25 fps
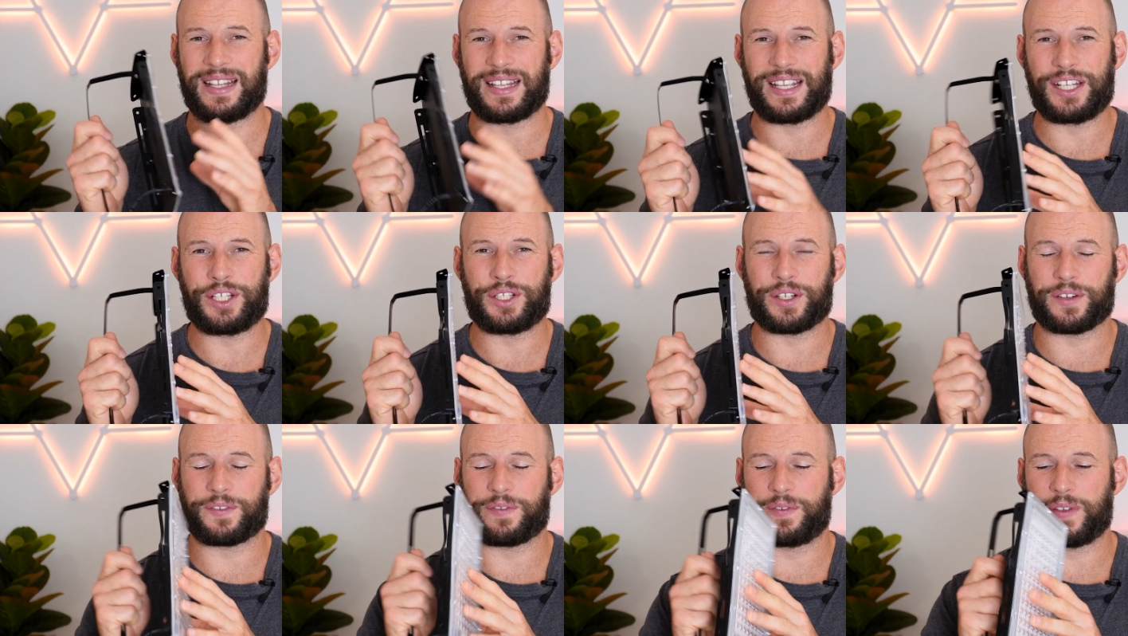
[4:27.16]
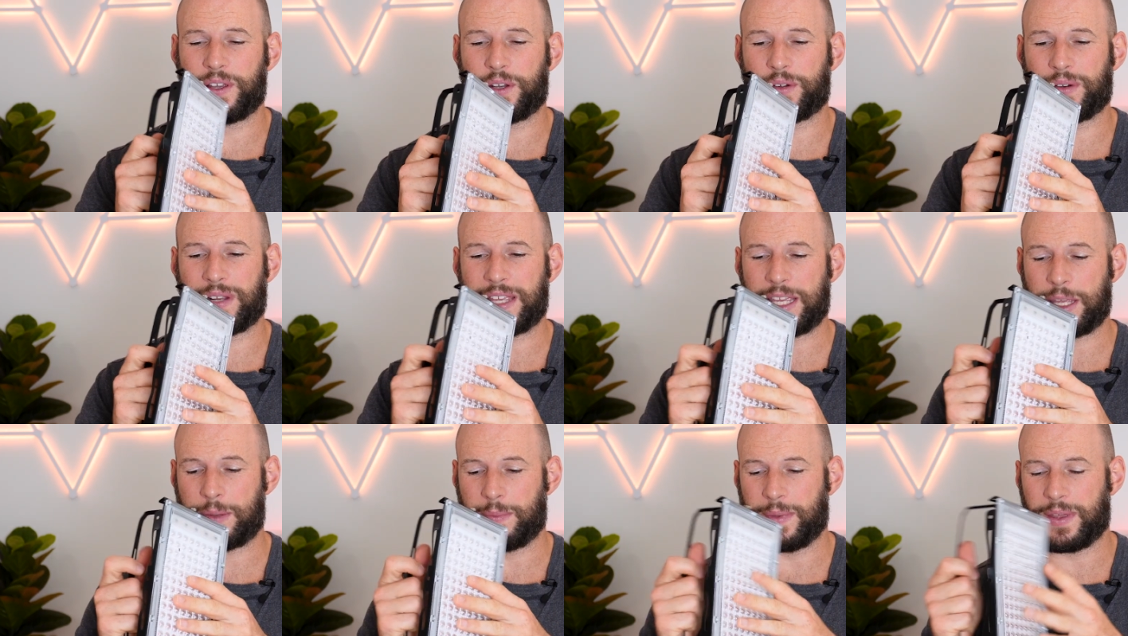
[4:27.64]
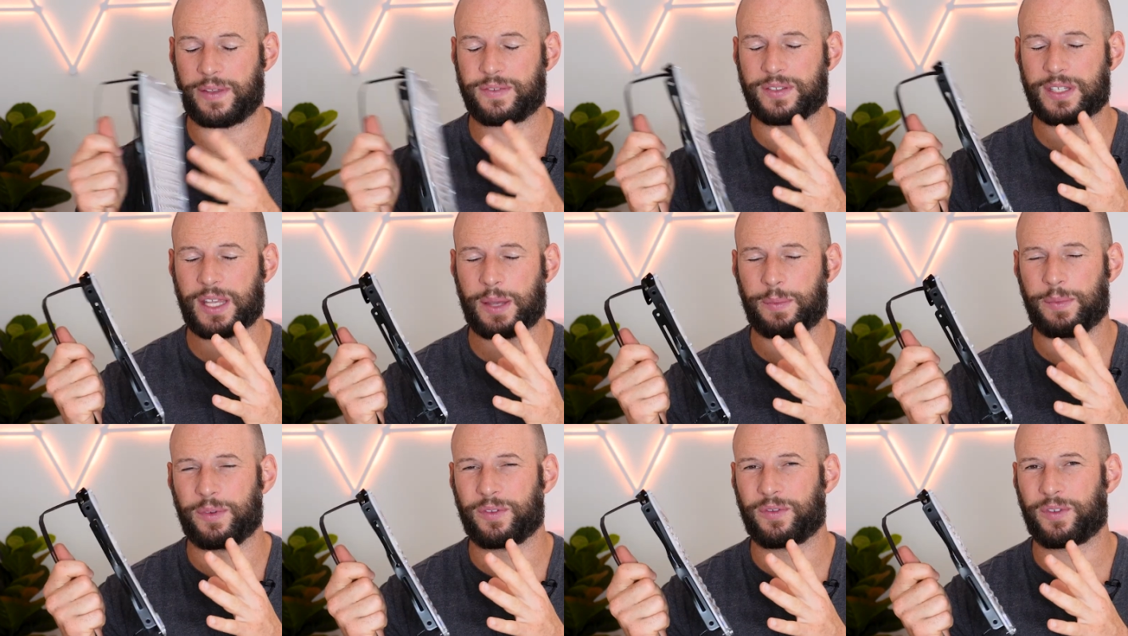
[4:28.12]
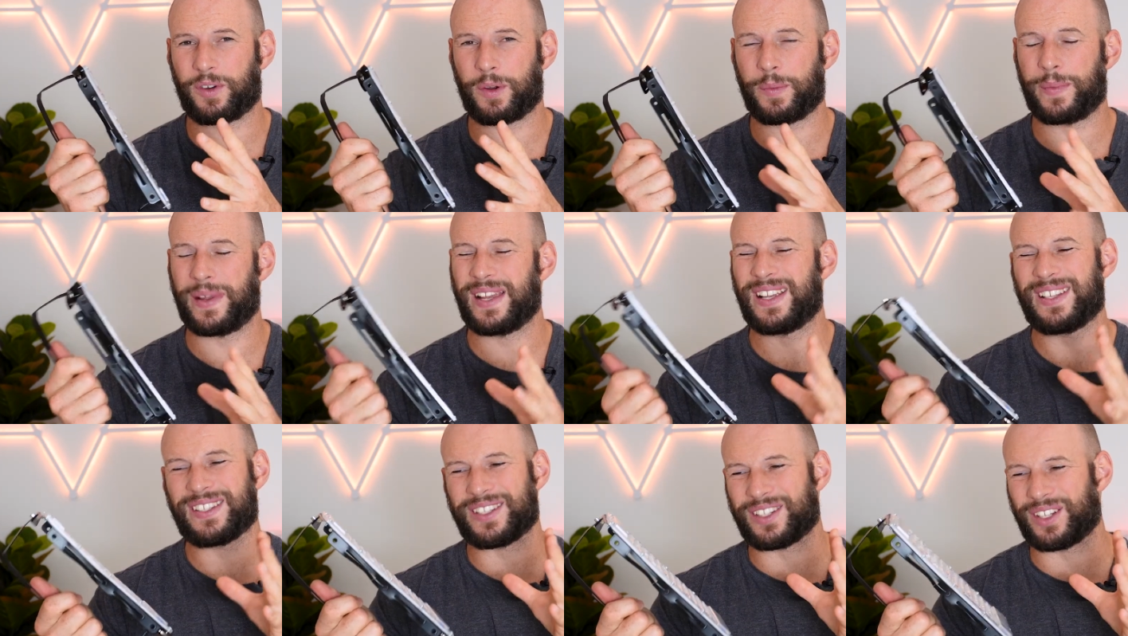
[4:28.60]
electric field EMFs coming from
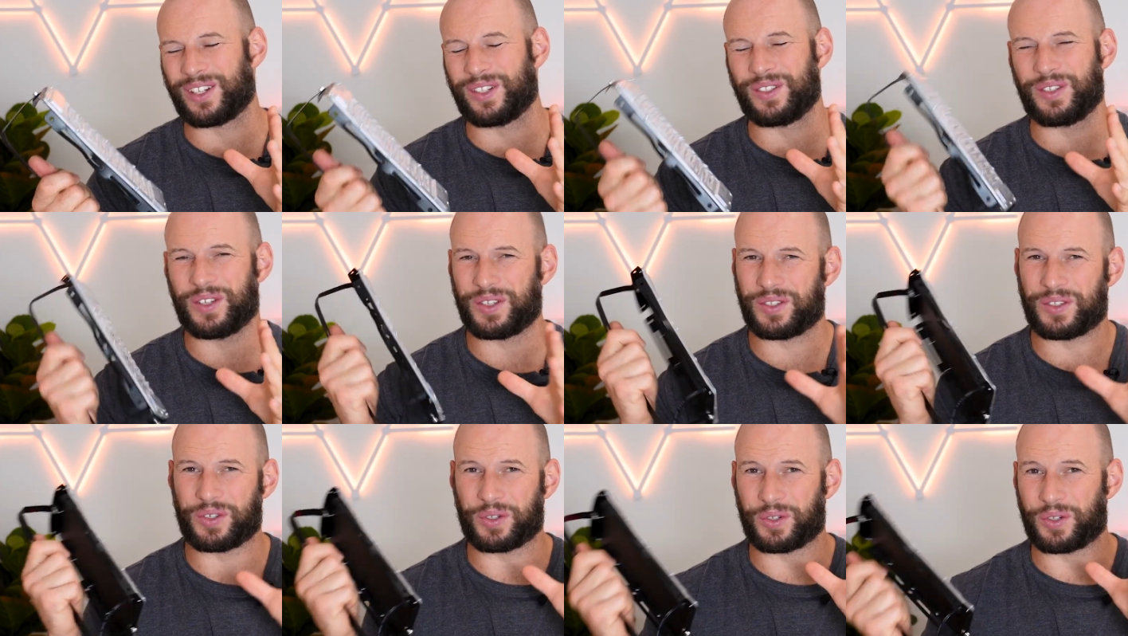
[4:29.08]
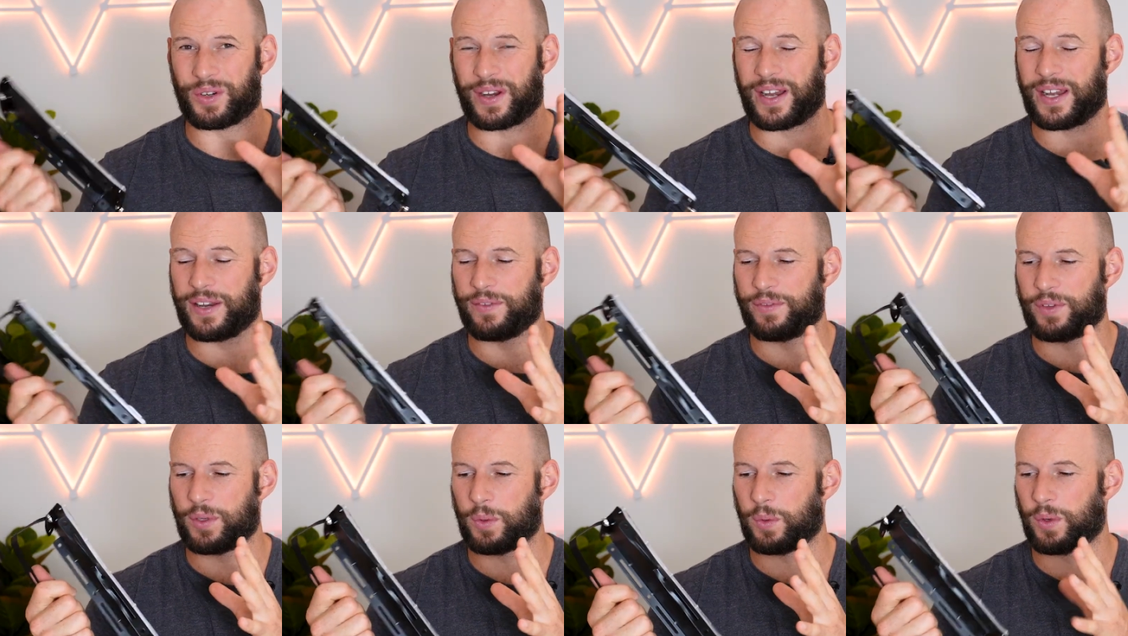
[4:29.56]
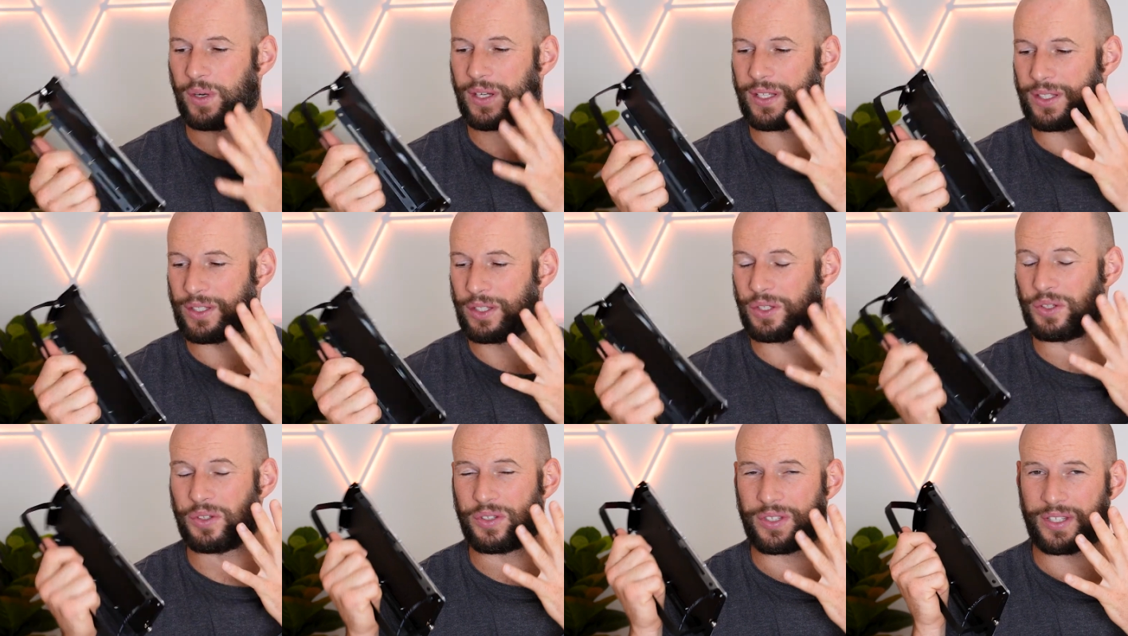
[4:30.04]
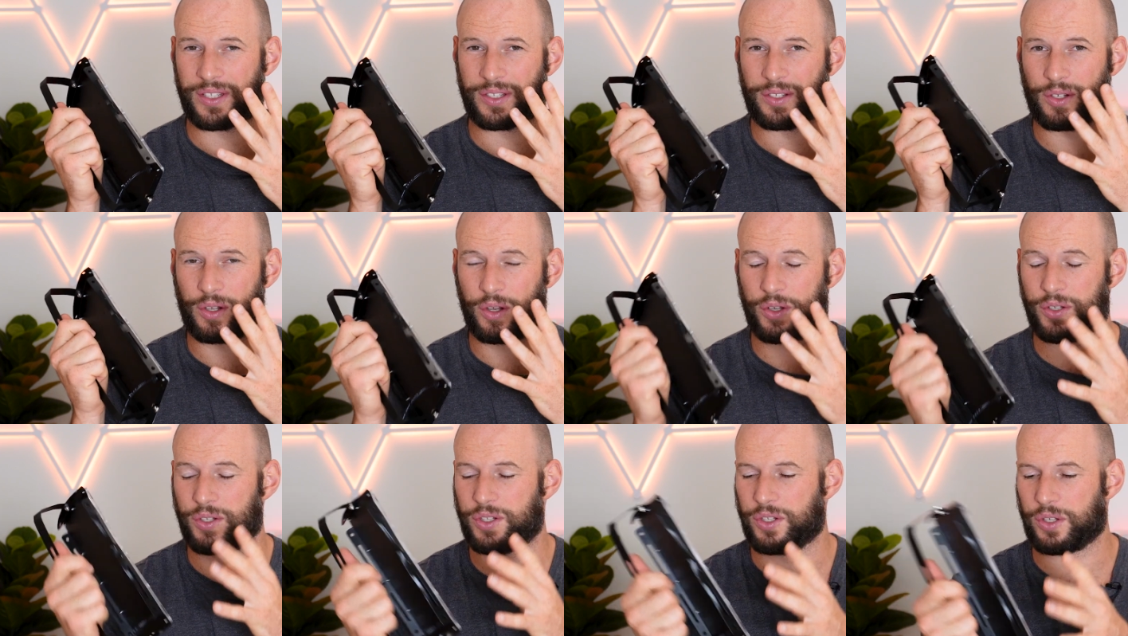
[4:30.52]
it, so not too great if you're wanting to use this
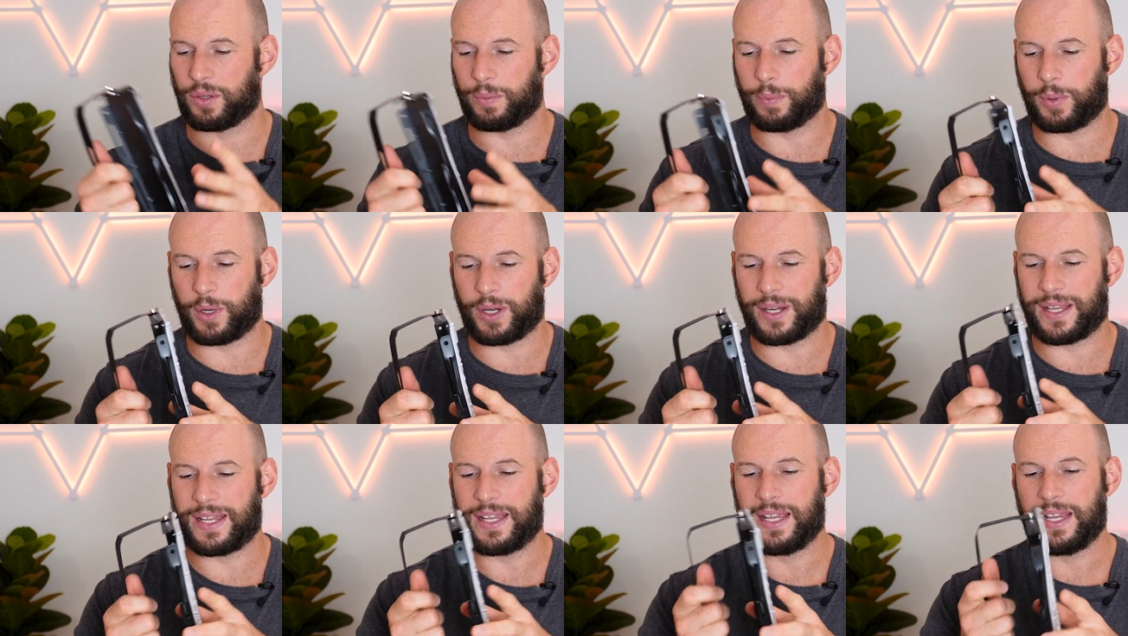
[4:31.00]
close to your body.